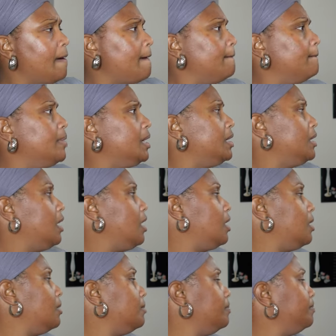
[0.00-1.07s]
But
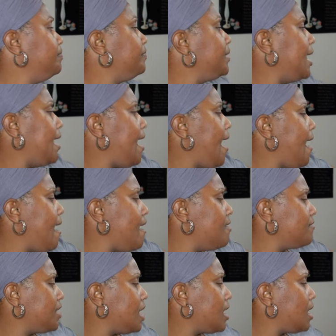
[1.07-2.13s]
um, they
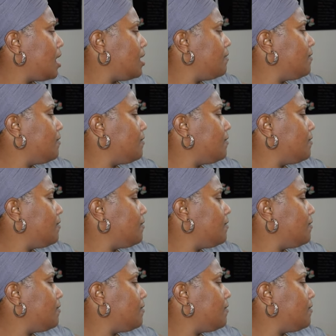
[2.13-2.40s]
have a